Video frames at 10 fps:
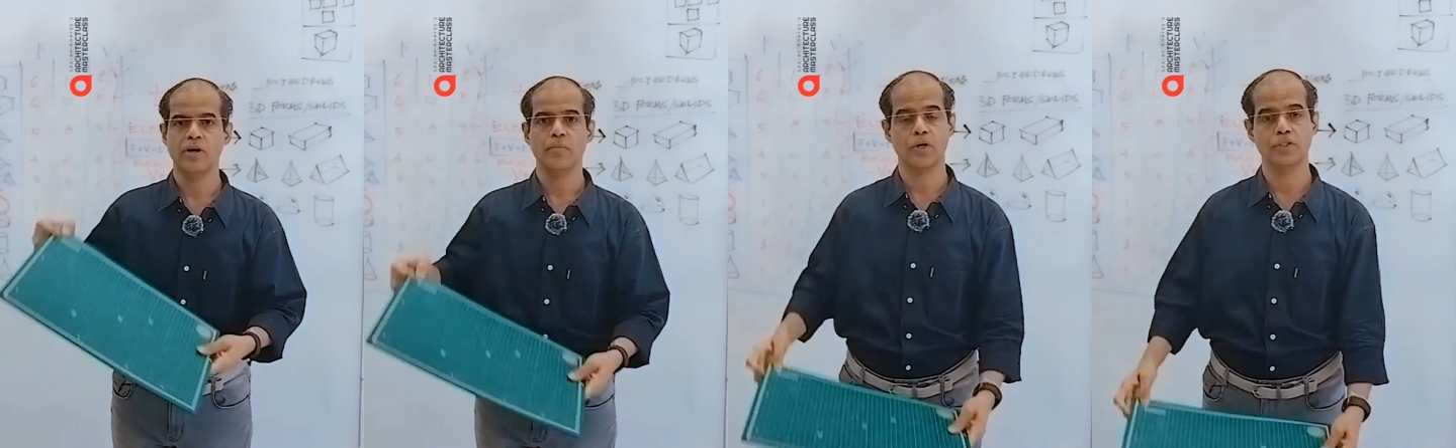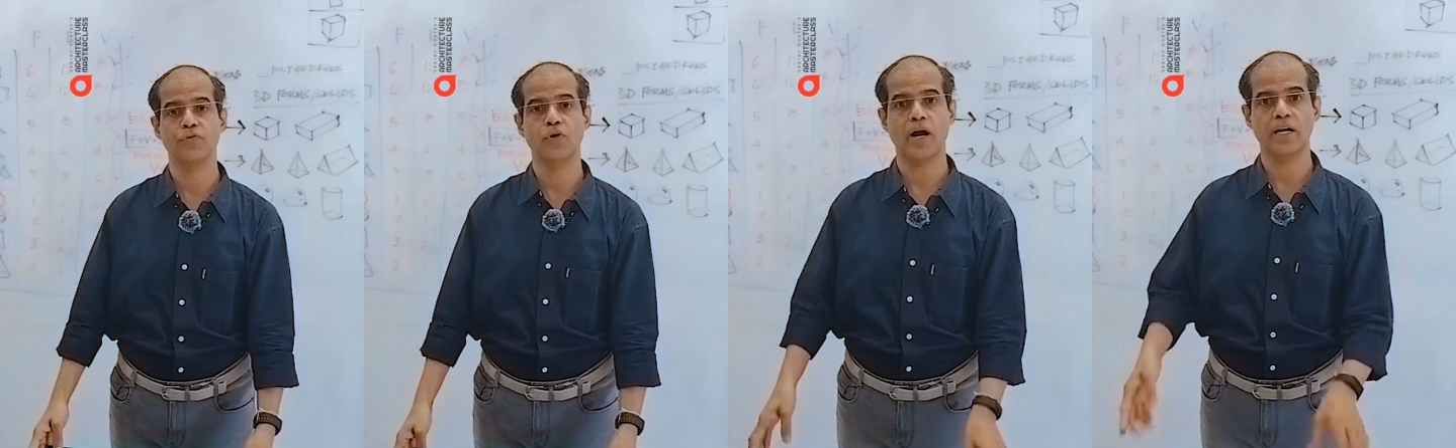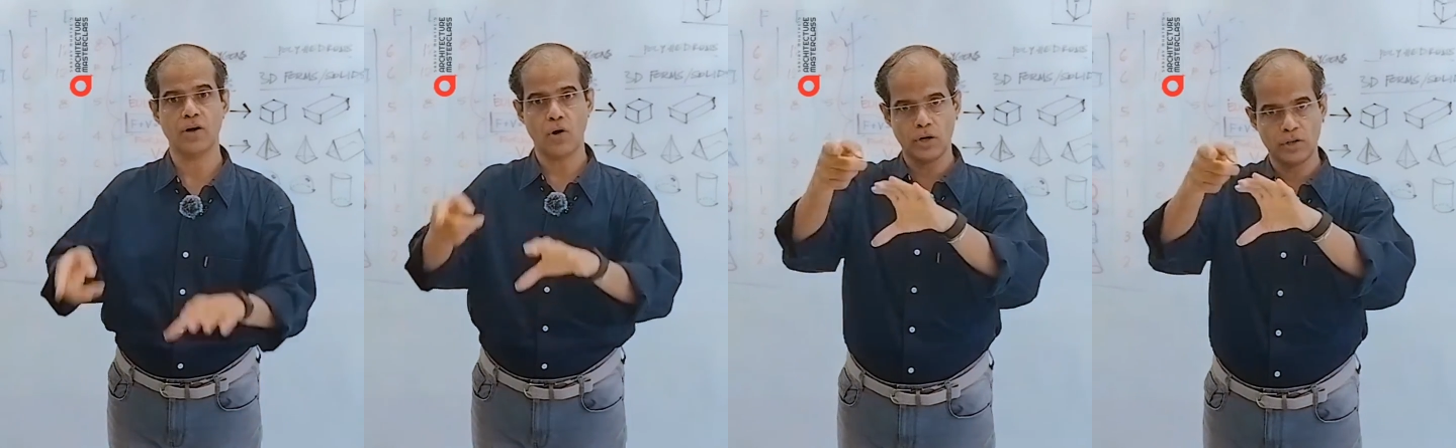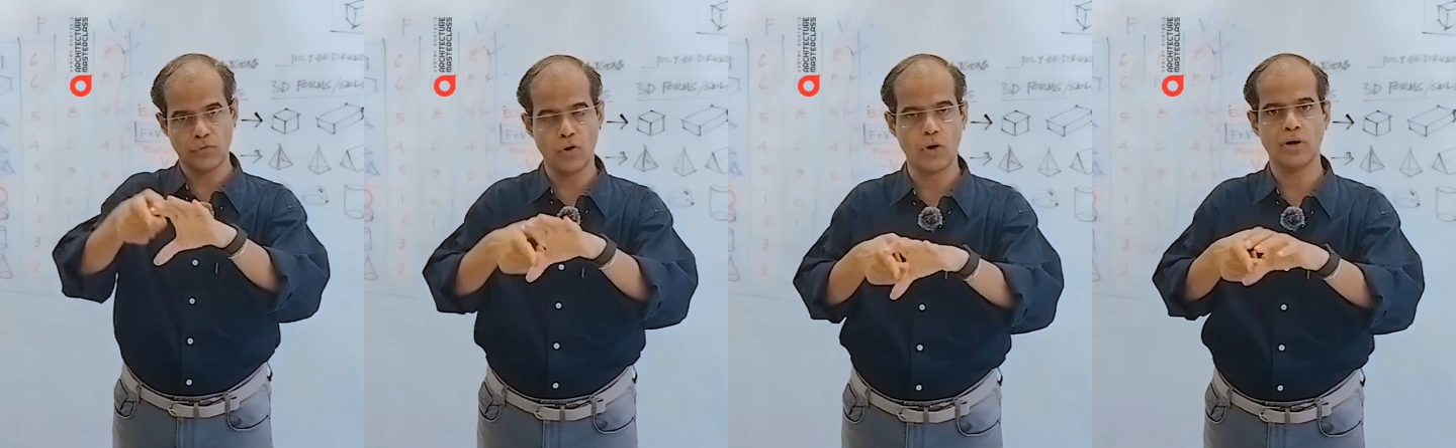because if you cut on the
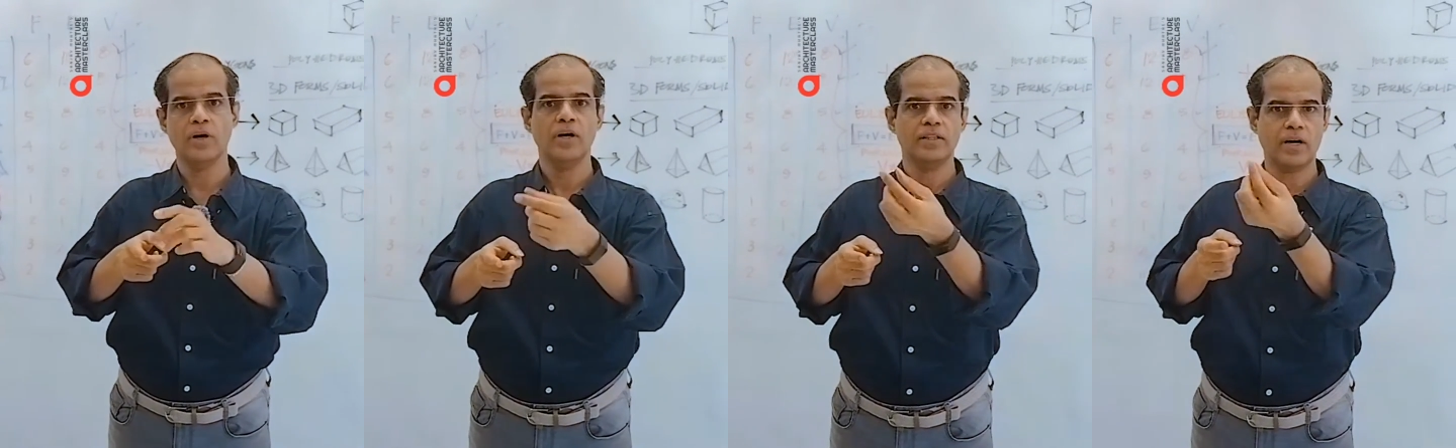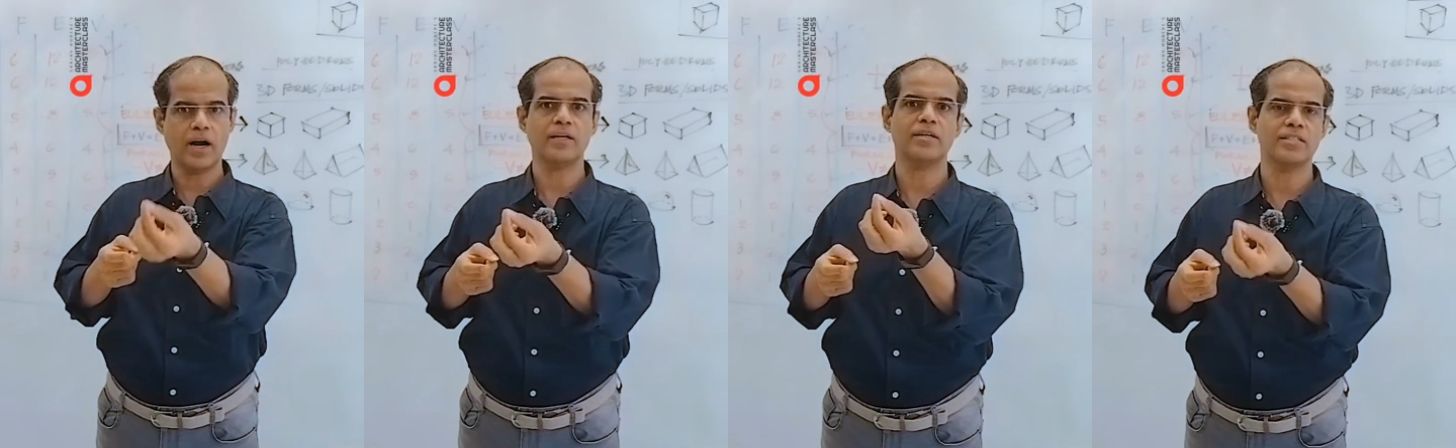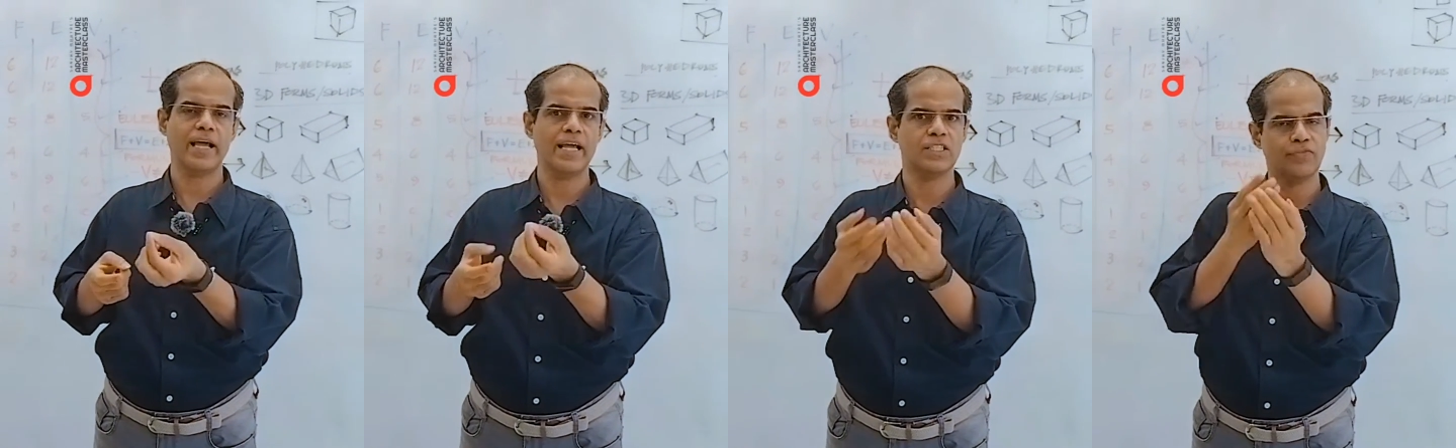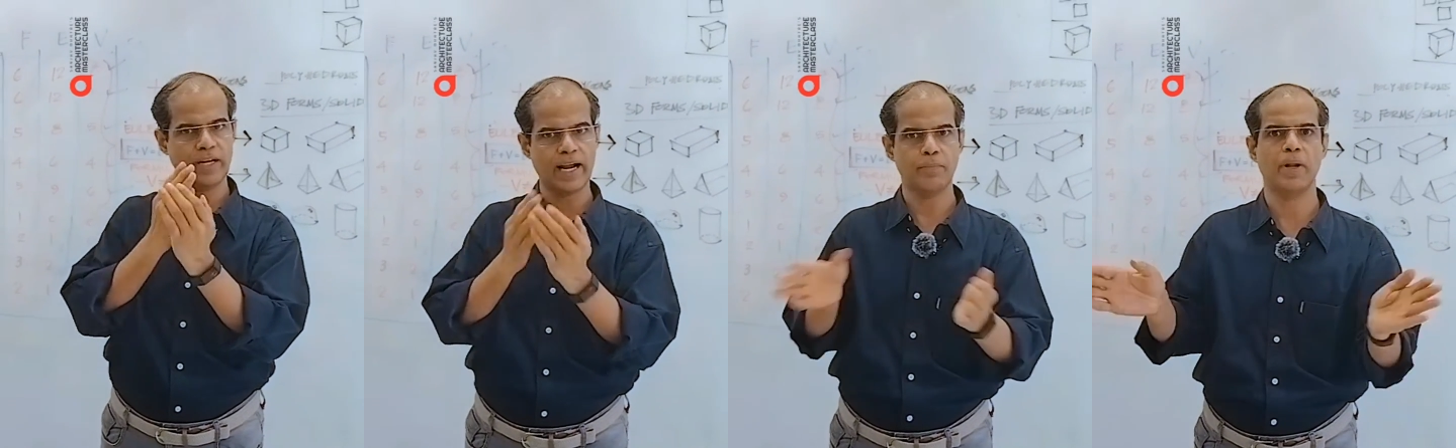floor, the cutter's edge will
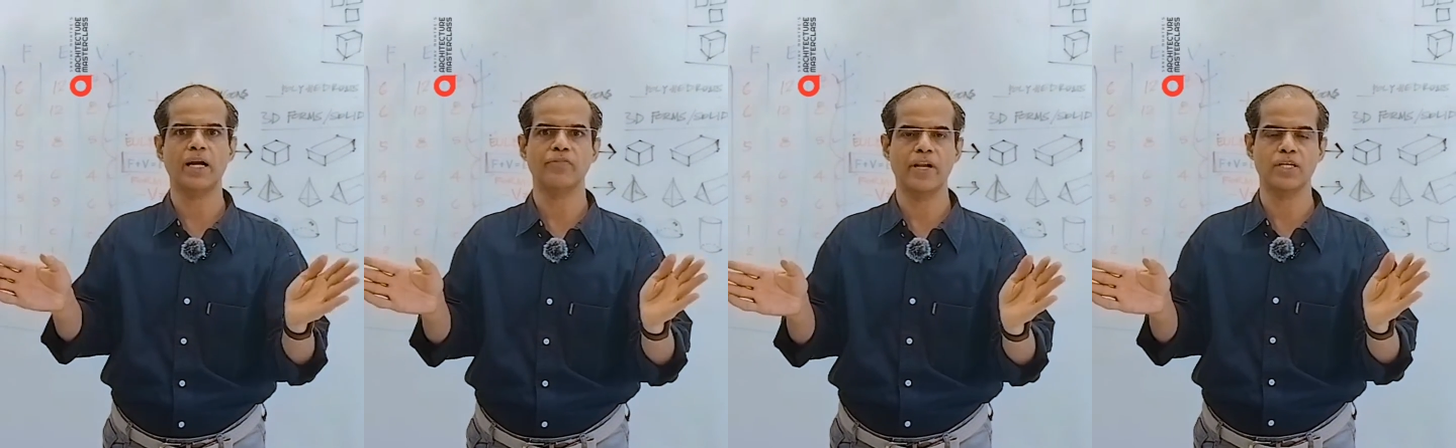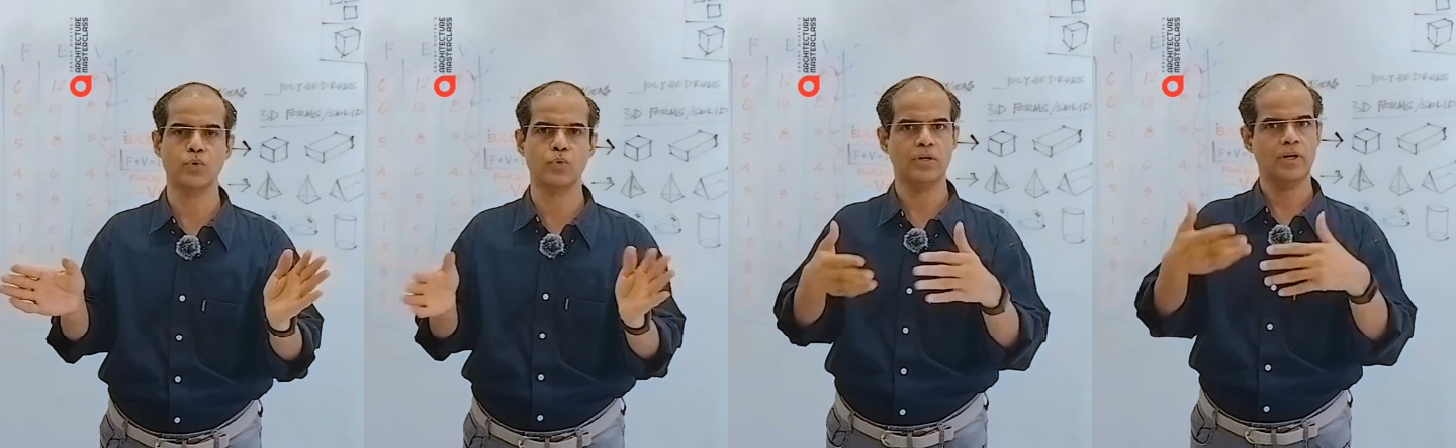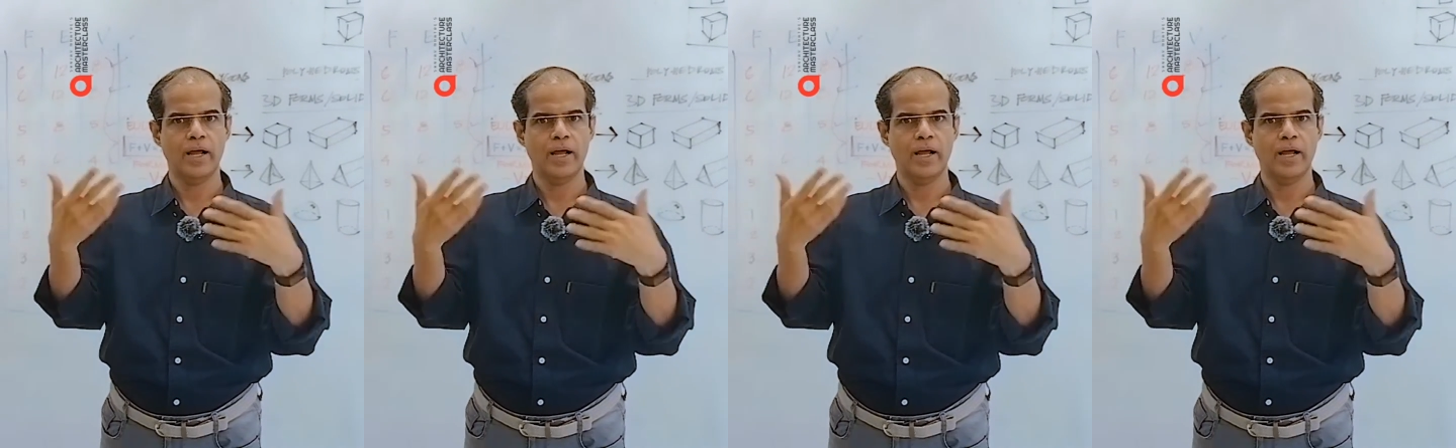get blunt very soon,